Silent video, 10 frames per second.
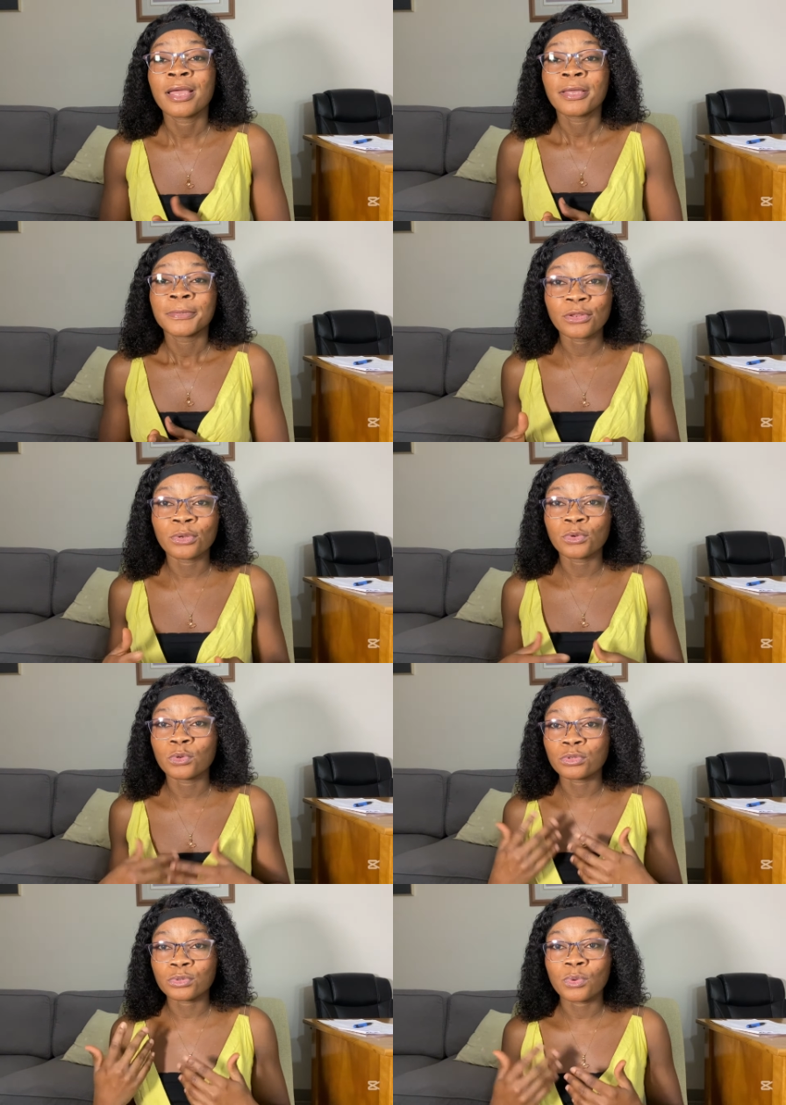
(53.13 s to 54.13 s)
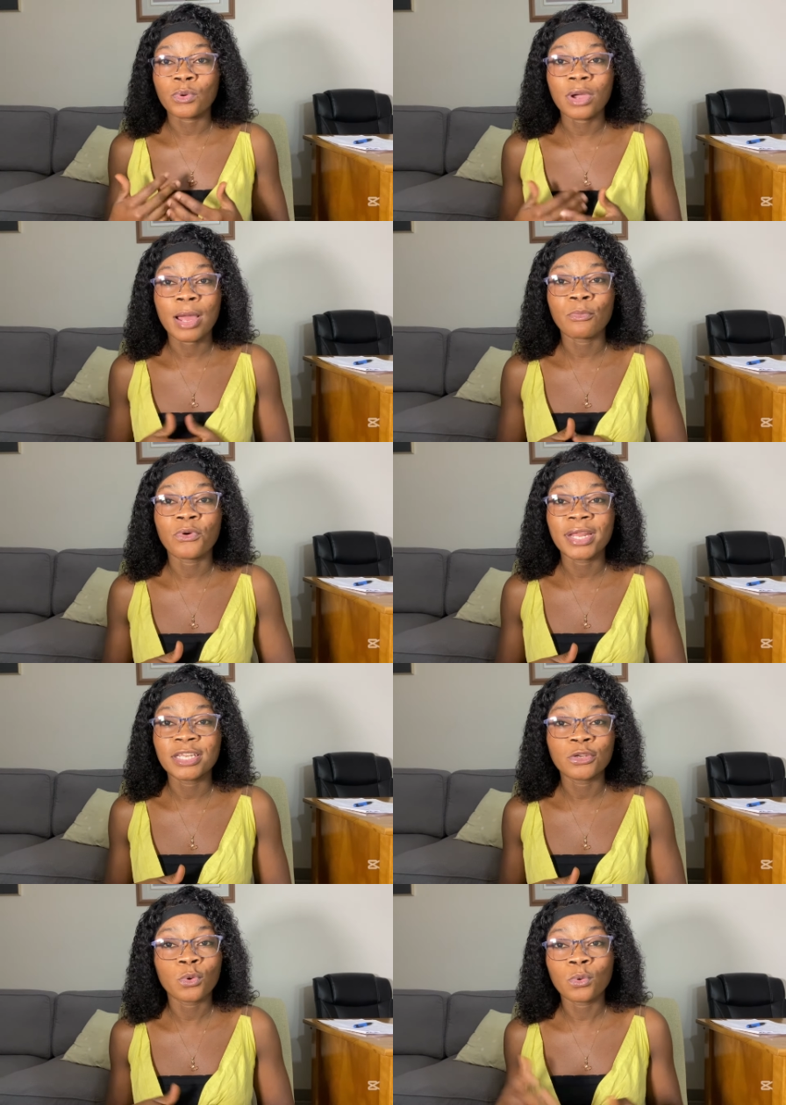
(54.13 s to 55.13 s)
I don't know. So I'm
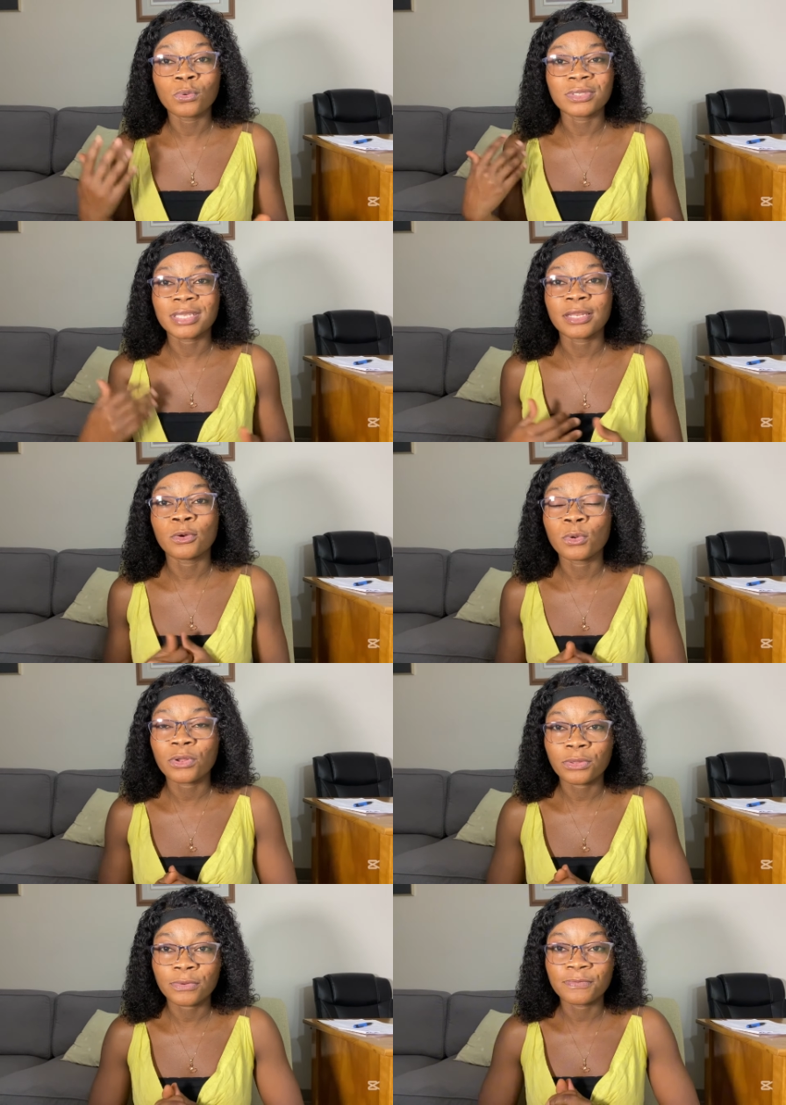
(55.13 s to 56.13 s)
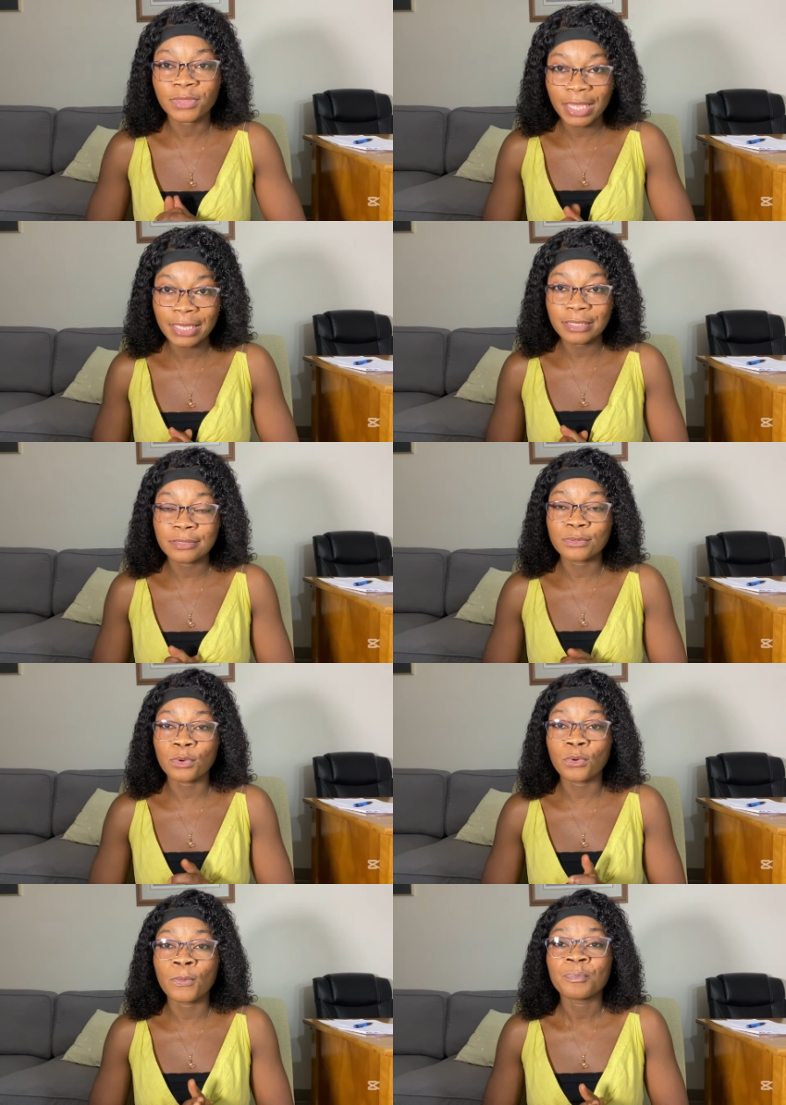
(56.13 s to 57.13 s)
running nose and a whole lot of things.
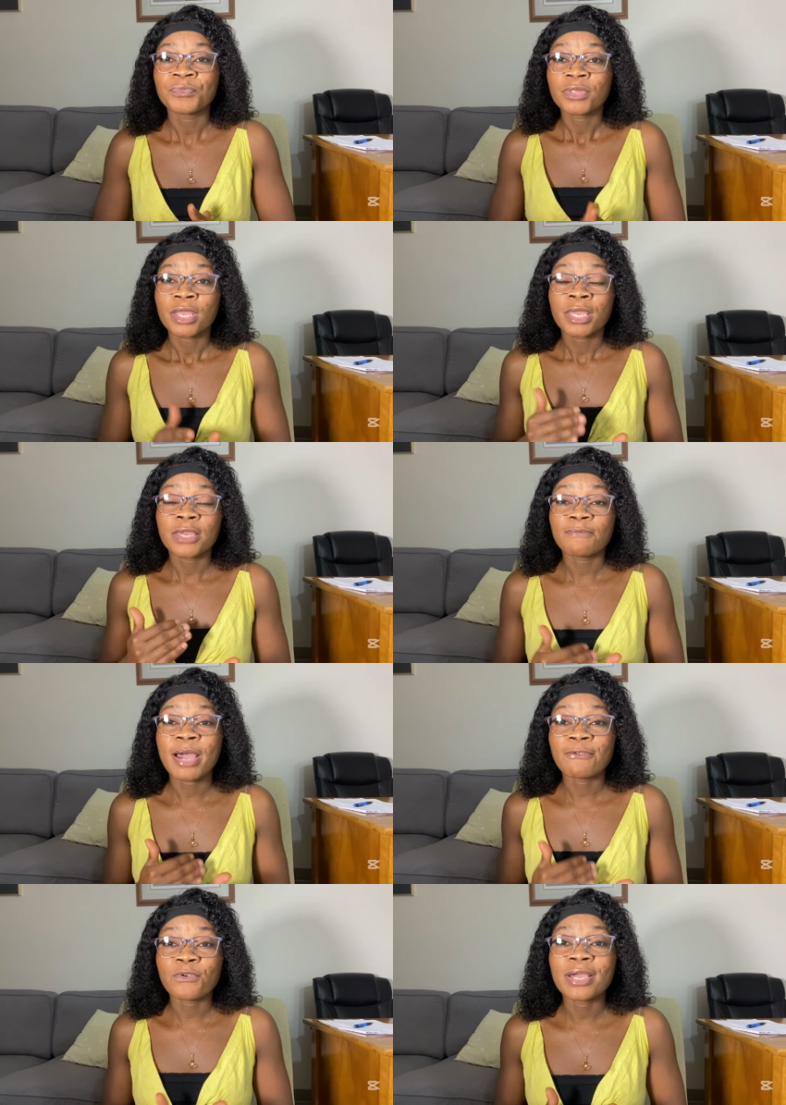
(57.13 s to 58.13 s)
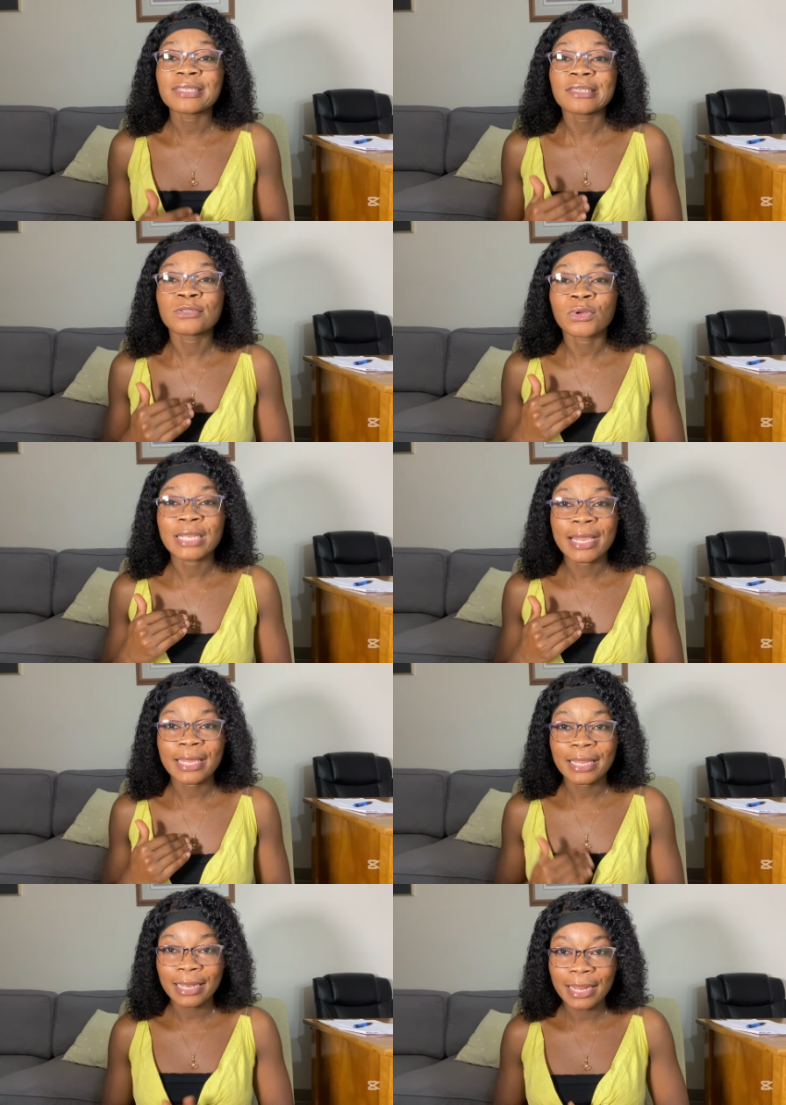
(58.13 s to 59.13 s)
So if my voice is not
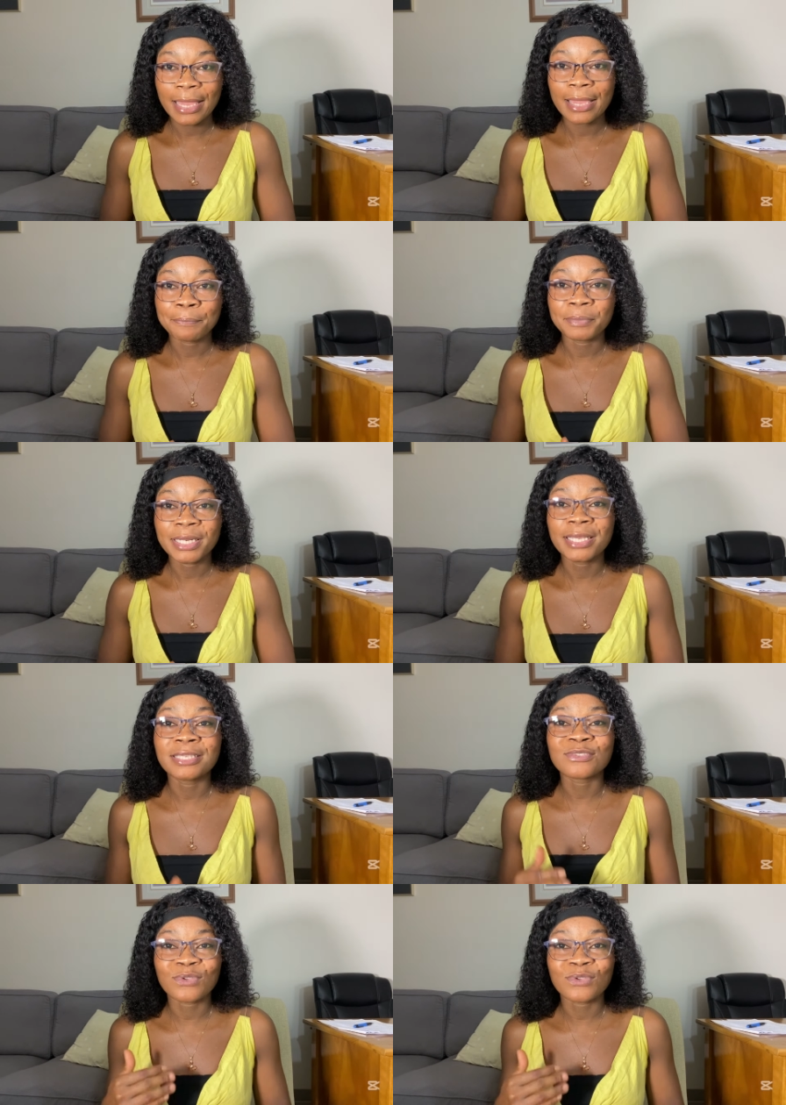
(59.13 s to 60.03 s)
that clear, please